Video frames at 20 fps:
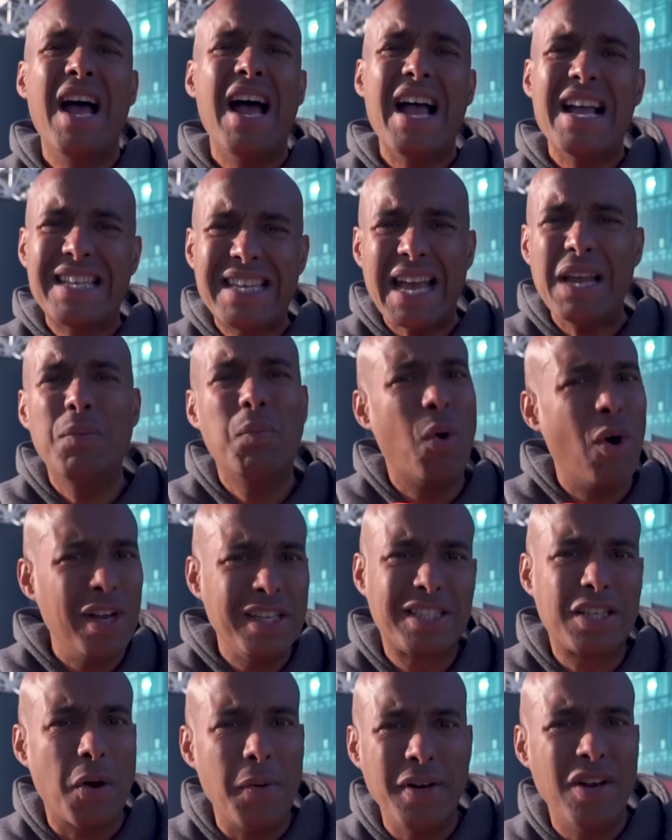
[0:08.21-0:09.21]
Again, what
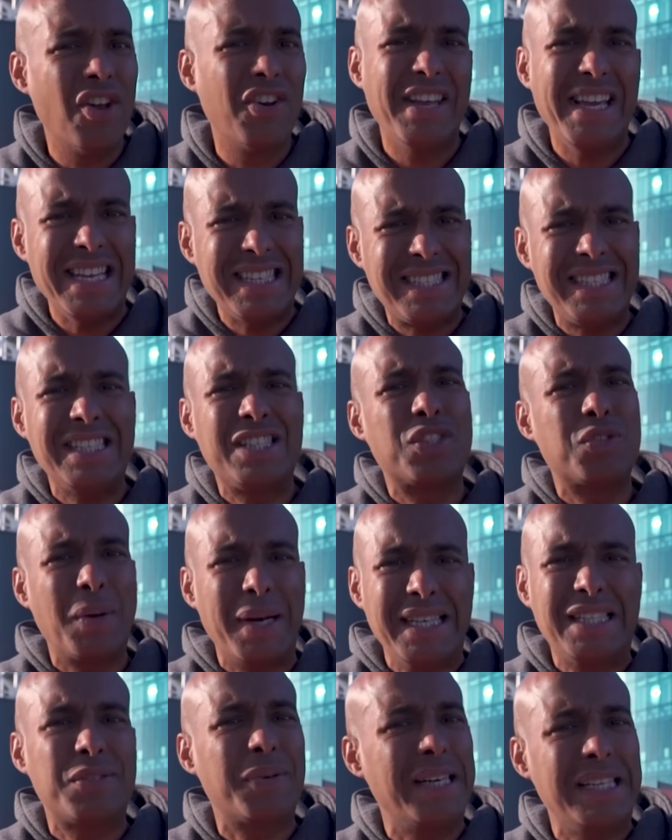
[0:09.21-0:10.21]
is going on? Is this
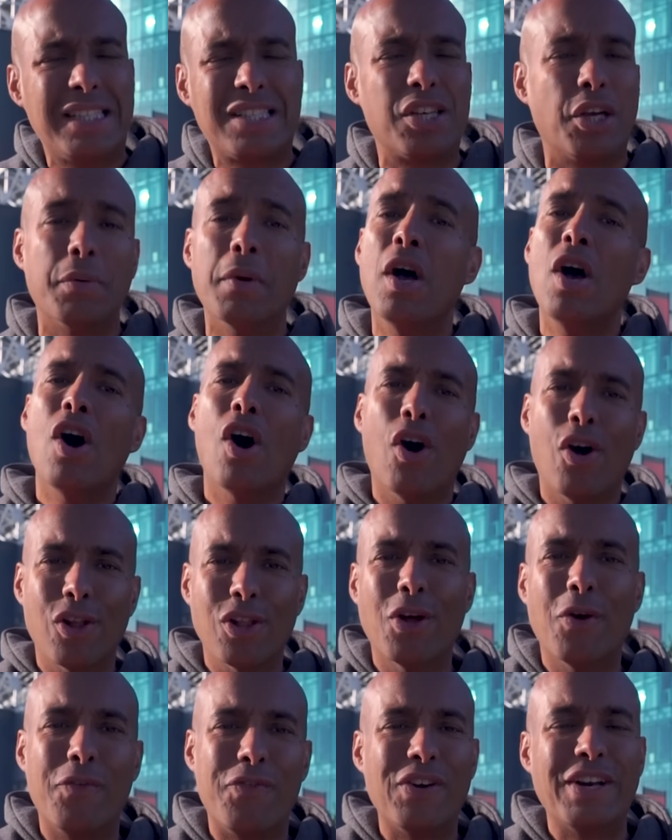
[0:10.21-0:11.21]
2022
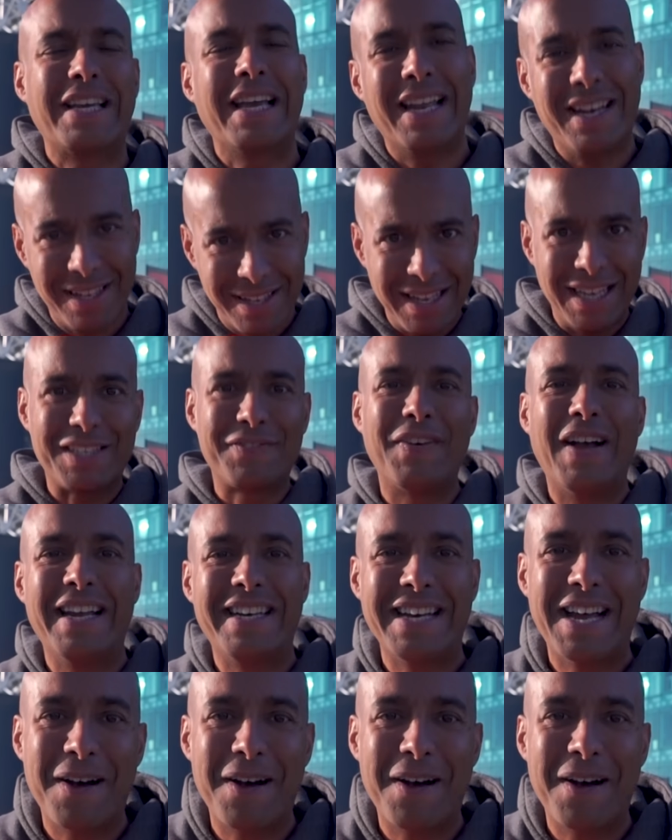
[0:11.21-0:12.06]
all over again? Let's find